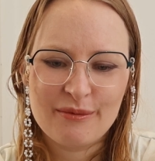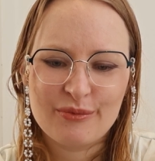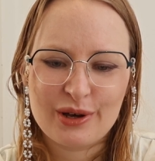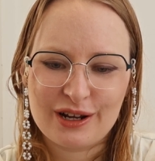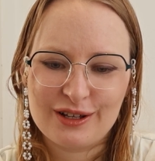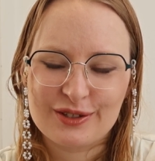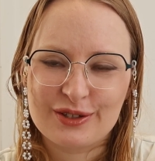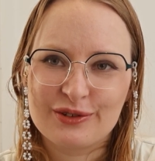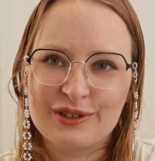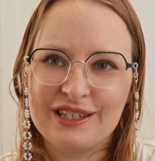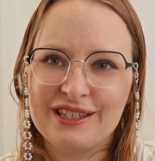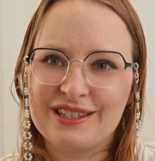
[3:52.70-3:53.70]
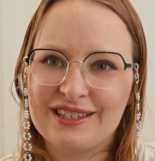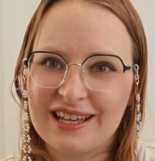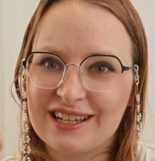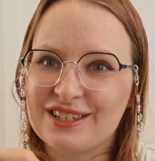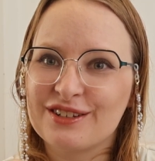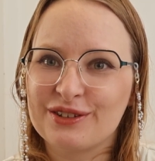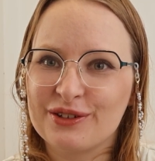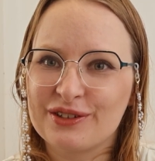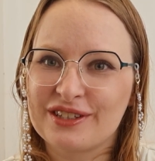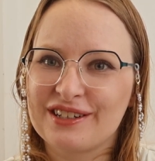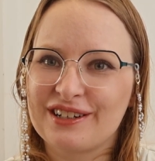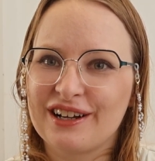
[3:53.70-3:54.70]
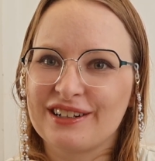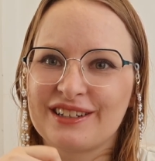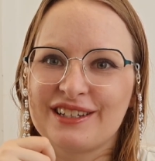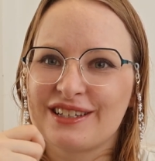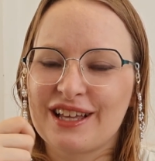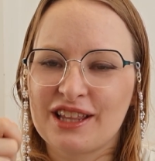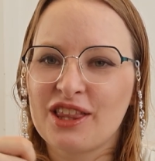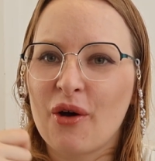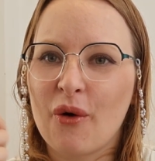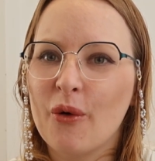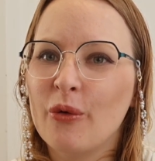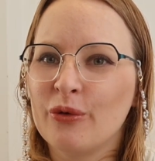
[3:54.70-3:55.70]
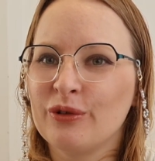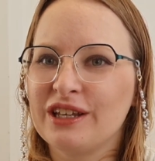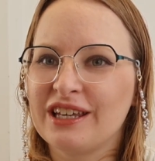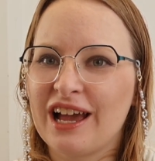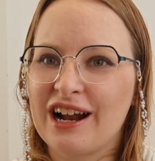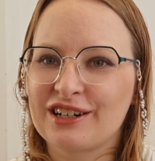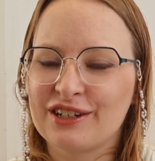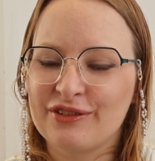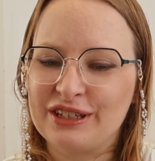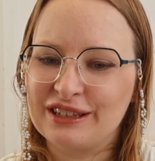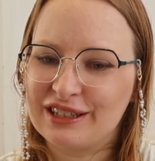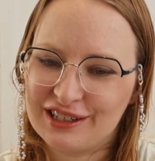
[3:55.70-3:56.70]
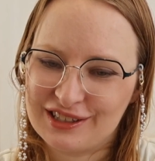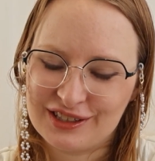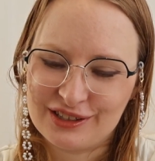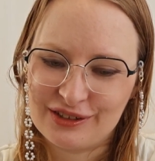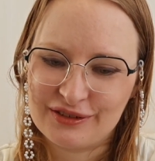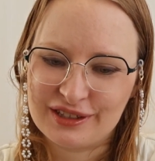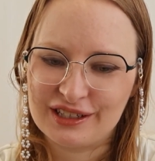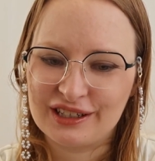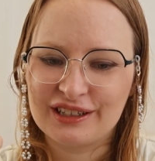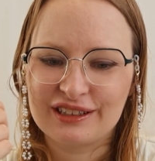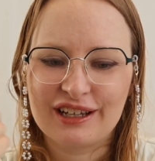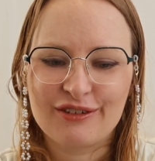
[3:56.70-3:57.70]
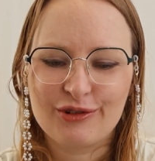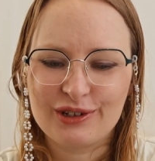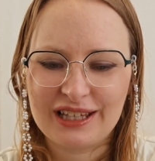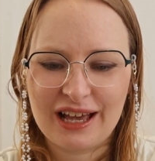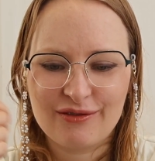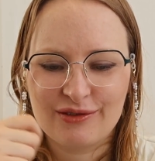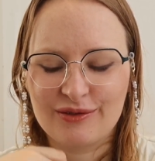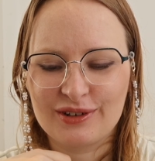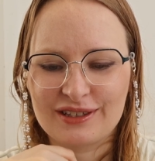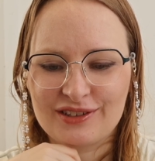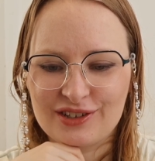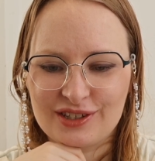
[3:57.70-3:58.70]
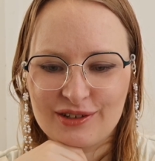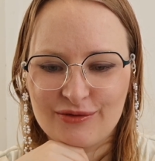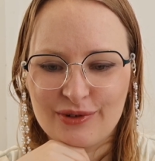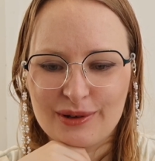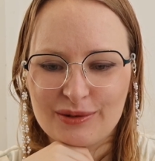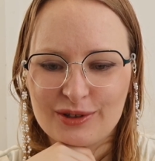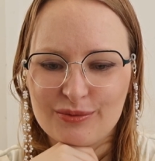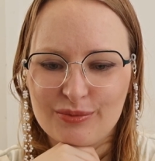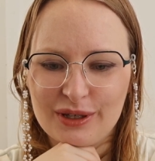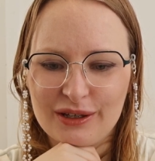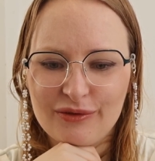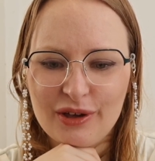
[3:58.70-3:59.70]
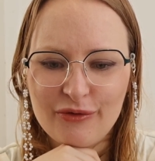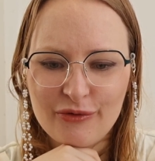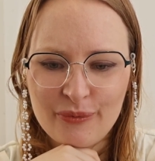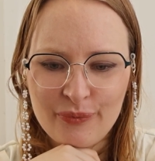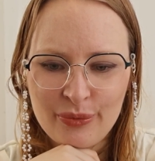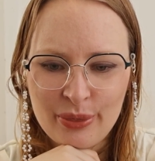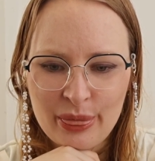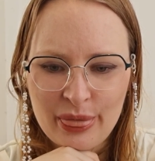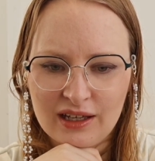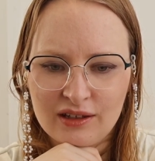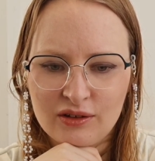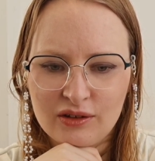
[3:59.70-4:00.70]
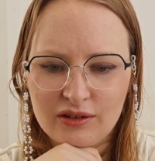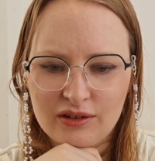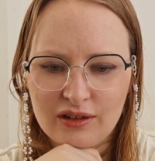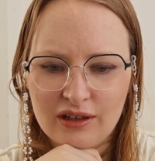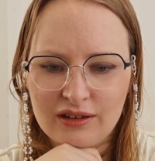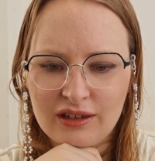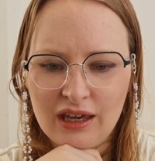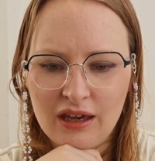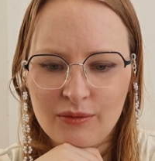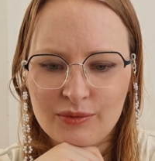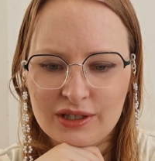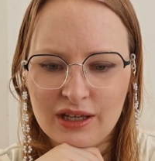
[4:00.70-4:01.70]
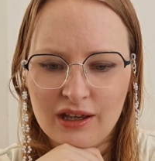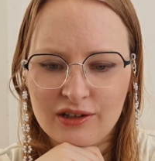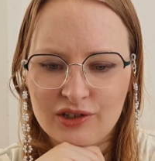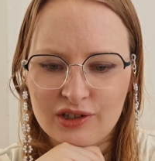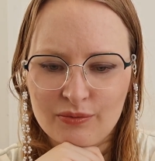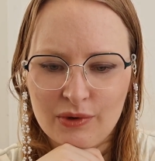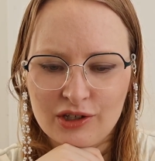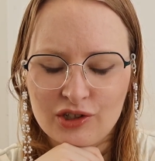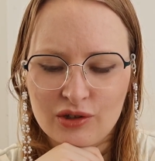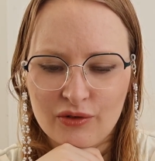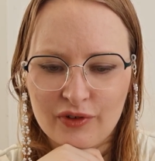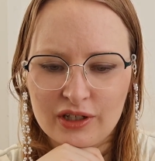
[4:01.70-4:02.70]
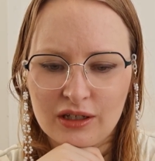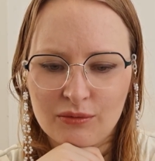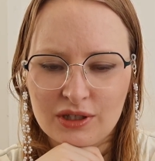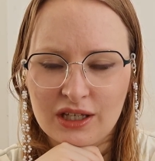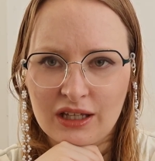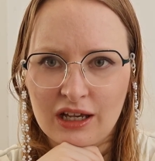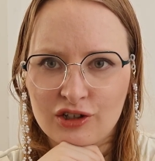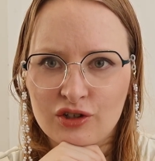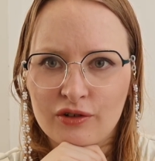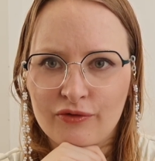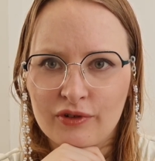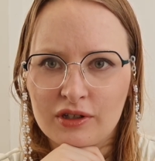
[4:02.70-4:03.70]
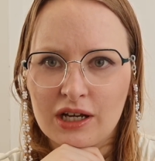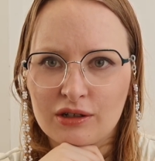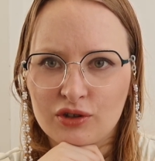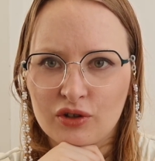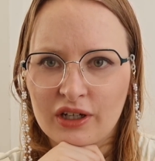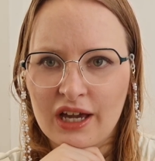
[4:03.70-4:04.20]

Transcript: But also he doesn't use the gun. He's like the only character that doesn't use the gun. I thought that was just fun to play with. And the names and just mention of the names can actually fill out your